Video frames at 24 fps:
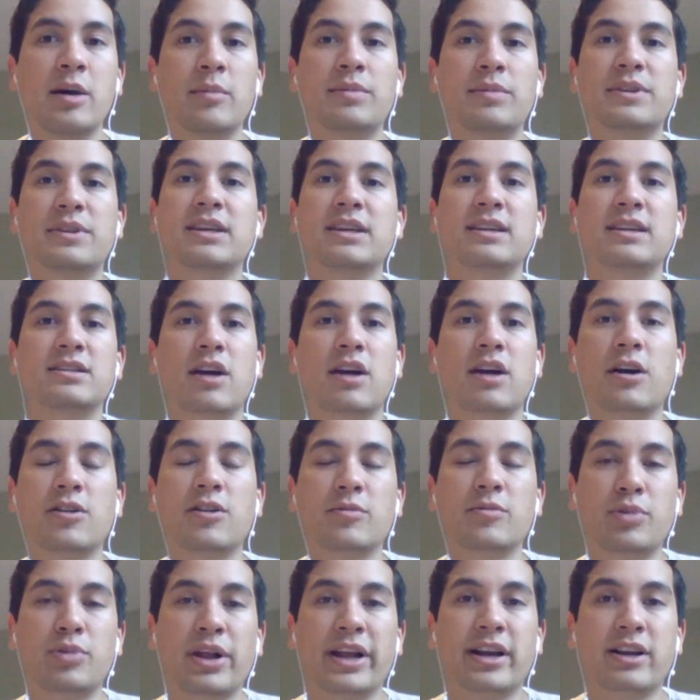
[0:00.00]
But these are the
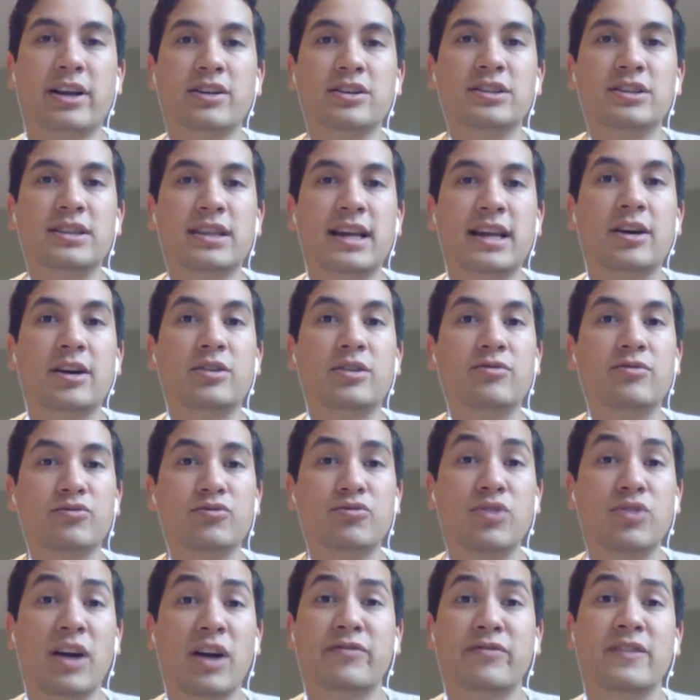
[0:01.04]
players that are
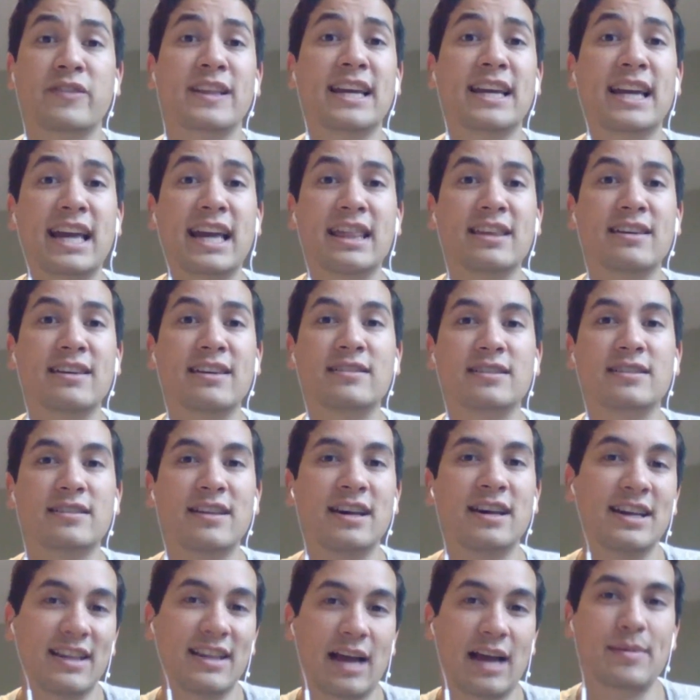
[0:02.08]
roughly
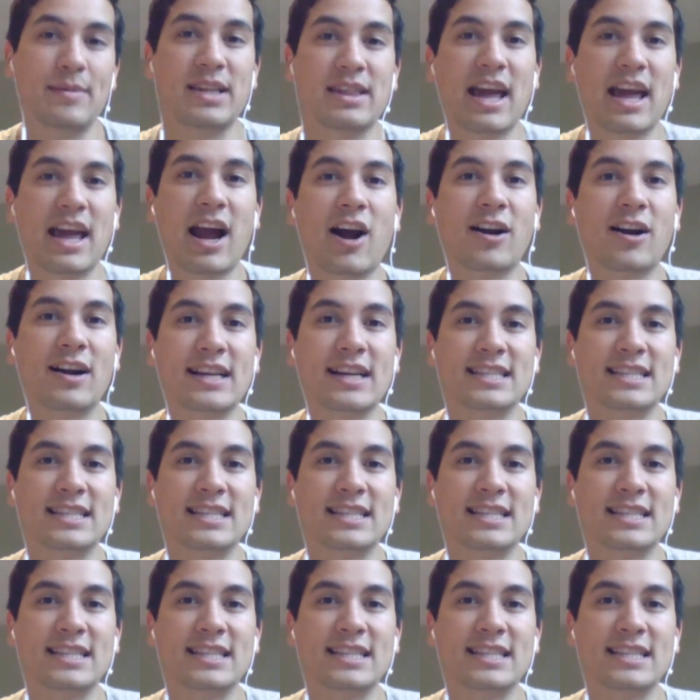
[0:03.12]
they are